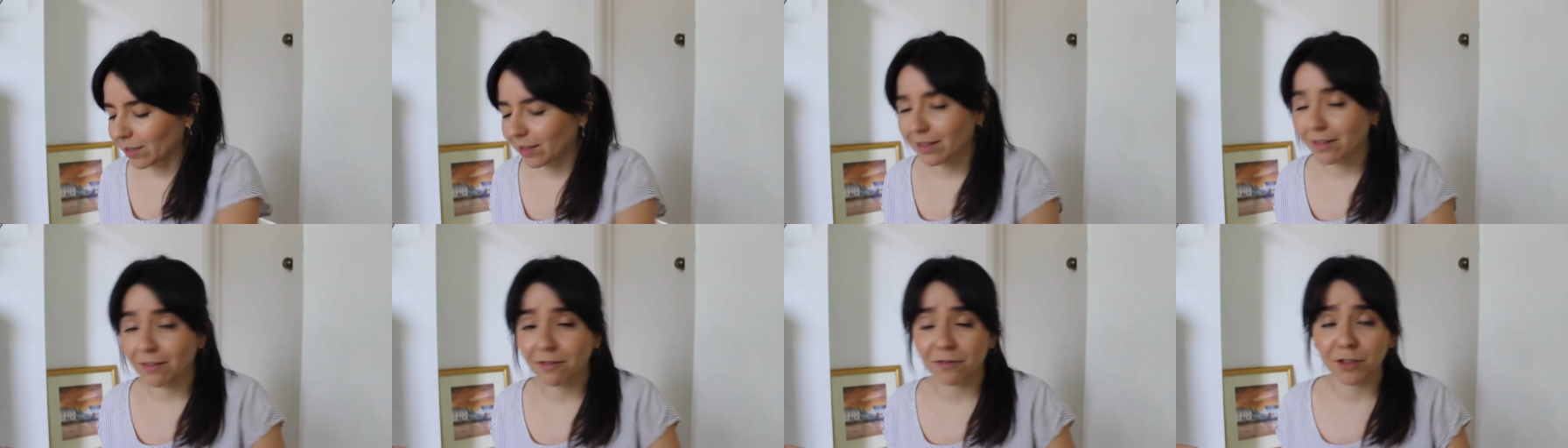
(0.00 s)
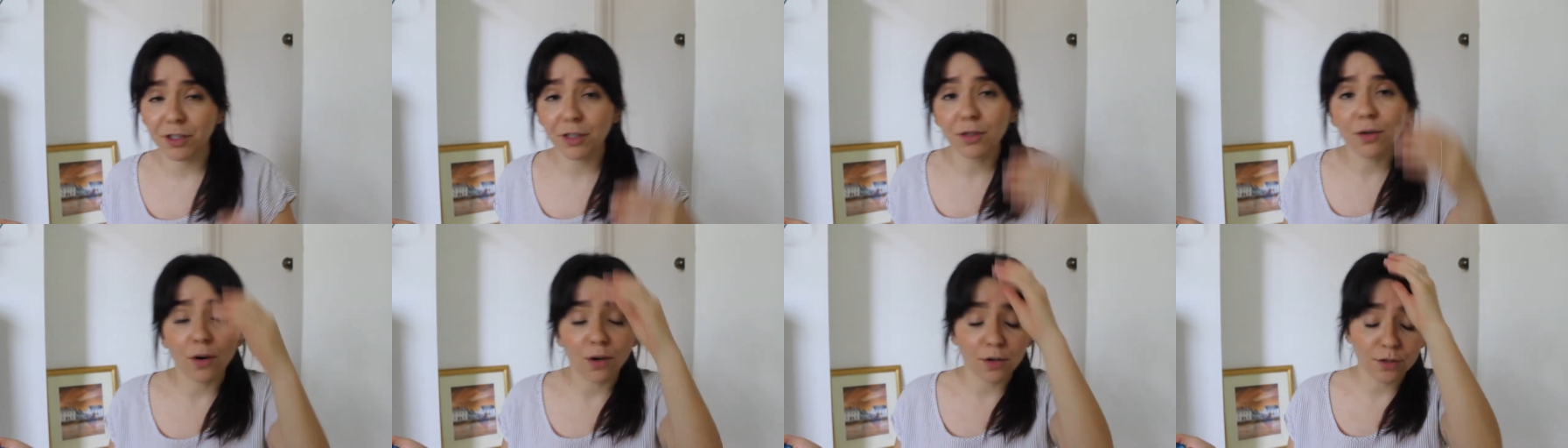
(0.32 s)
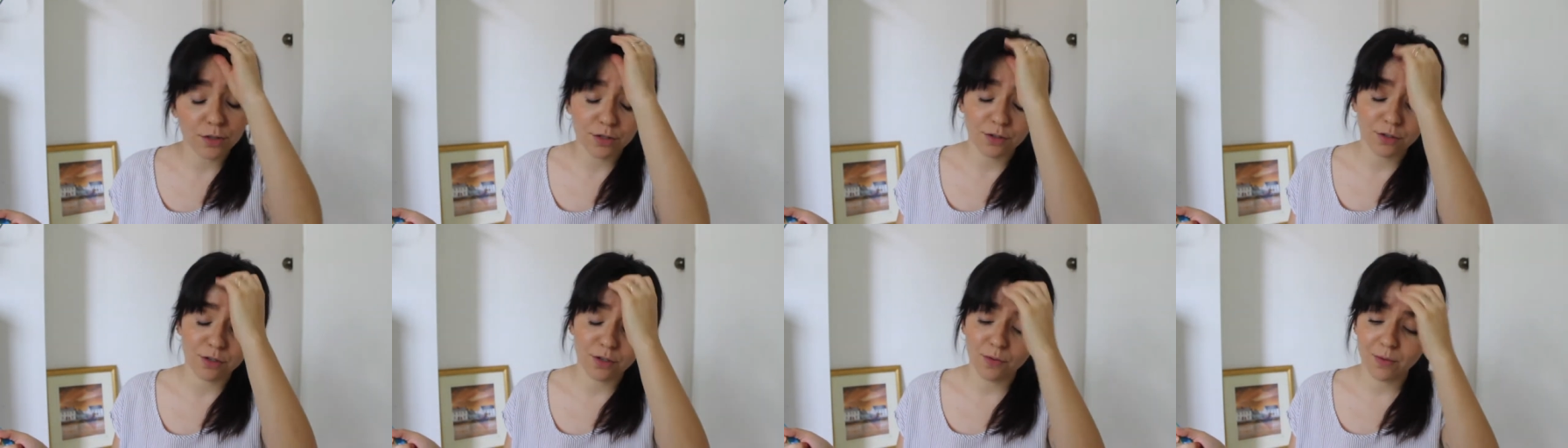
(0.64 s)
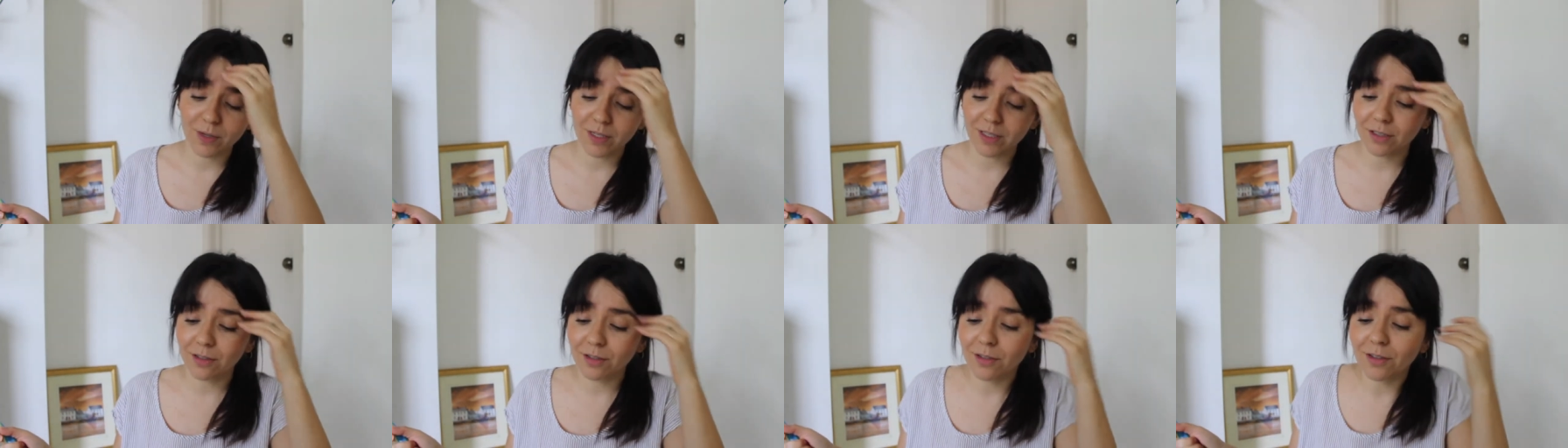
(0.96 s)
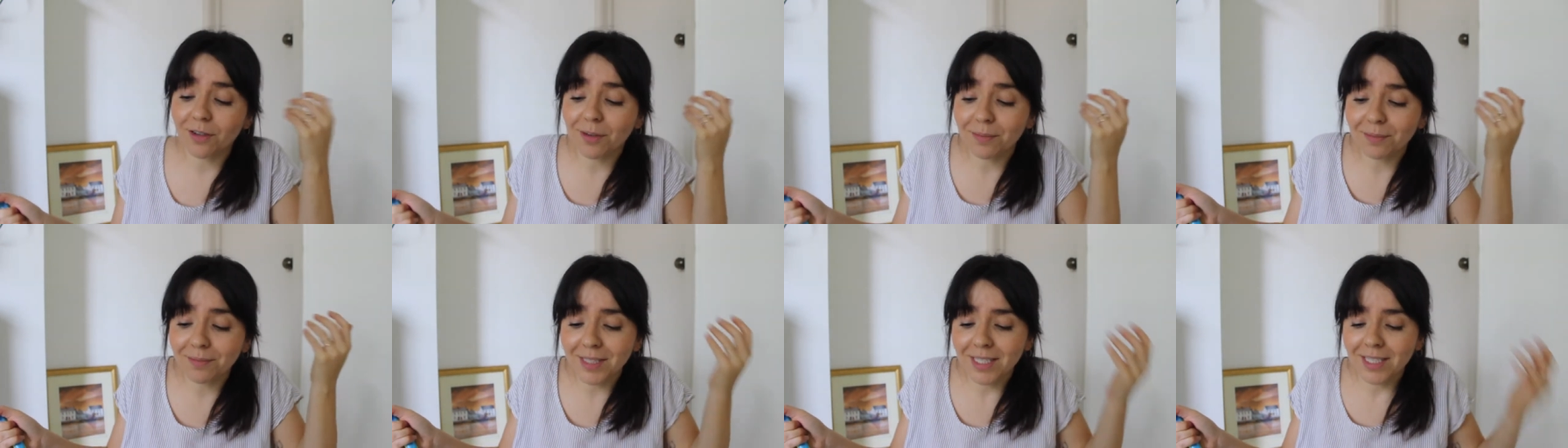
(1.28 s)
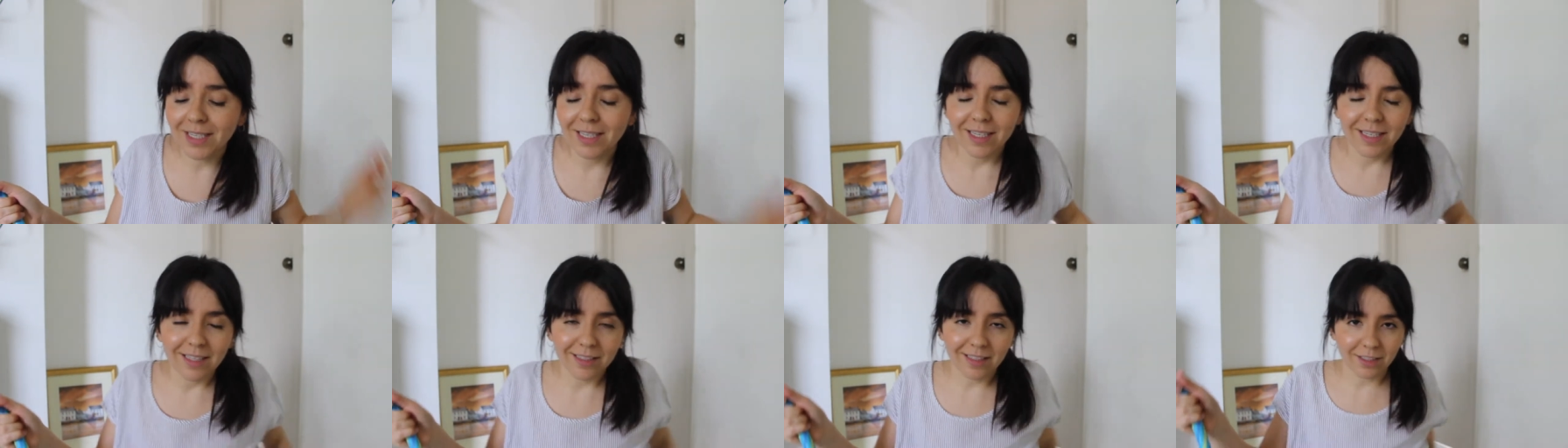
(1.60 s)
And if you also don't want to go home,
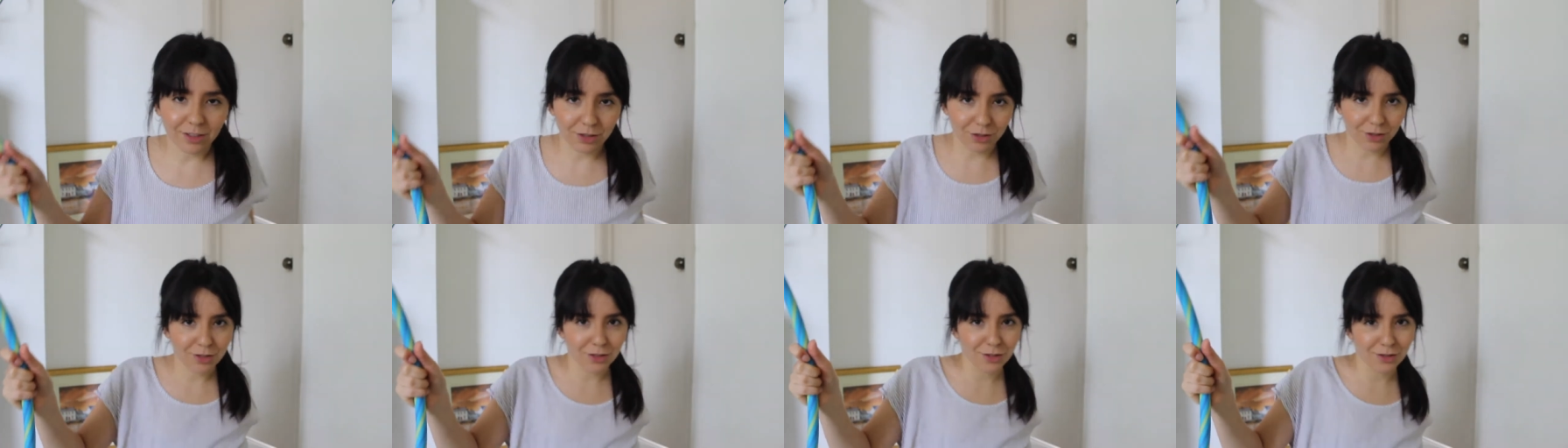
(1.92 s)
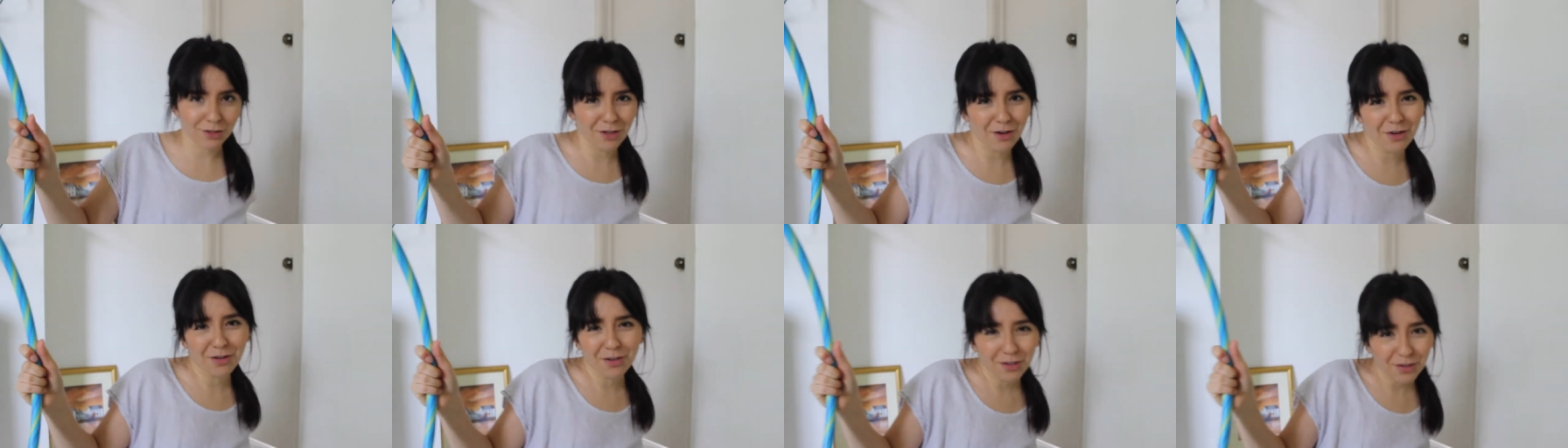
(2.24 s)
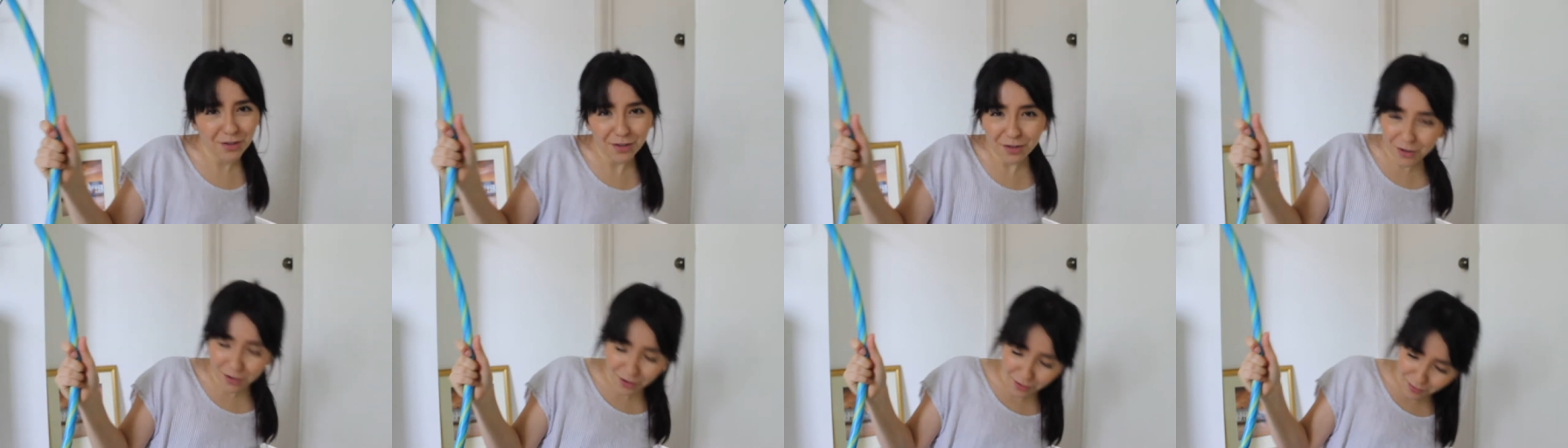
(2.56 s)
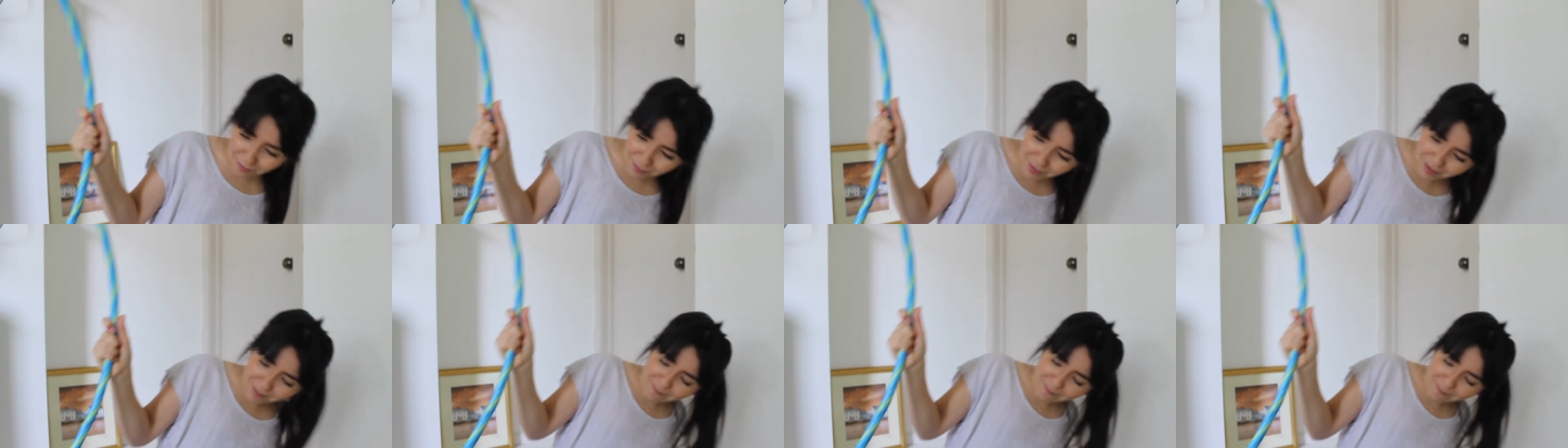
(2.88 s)
then just don't go home.